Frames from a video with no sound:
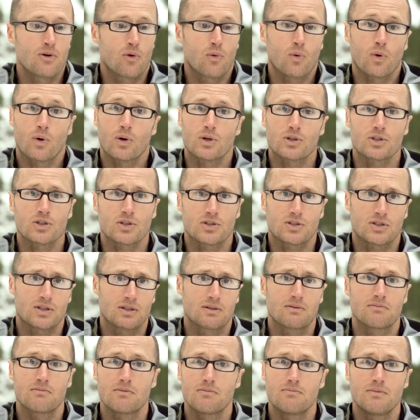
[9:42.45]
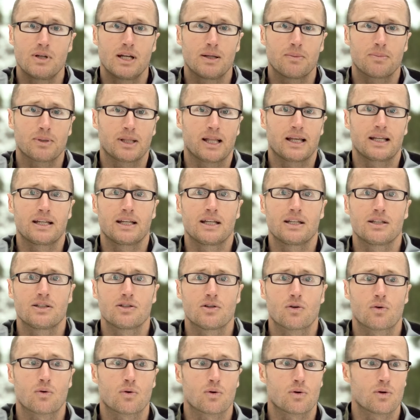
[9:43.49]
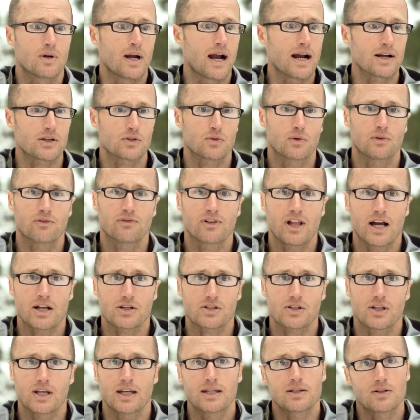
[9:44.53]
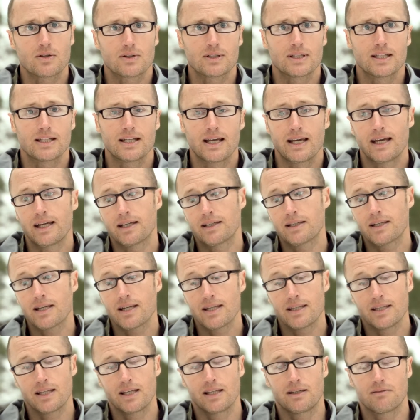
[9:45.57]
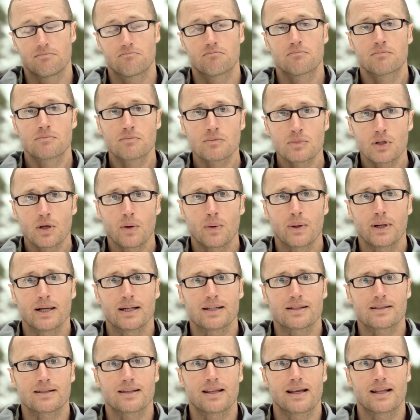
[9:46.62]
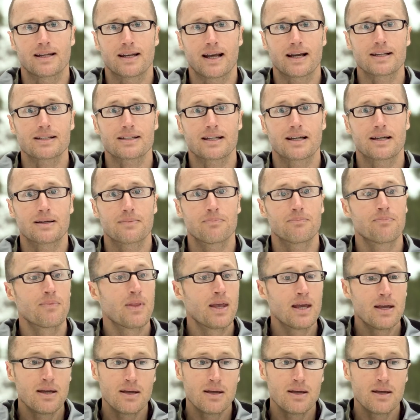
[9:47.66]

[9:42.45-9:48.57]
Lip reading: or just manipulating your actual flashlight during the day and then going into that nighttime,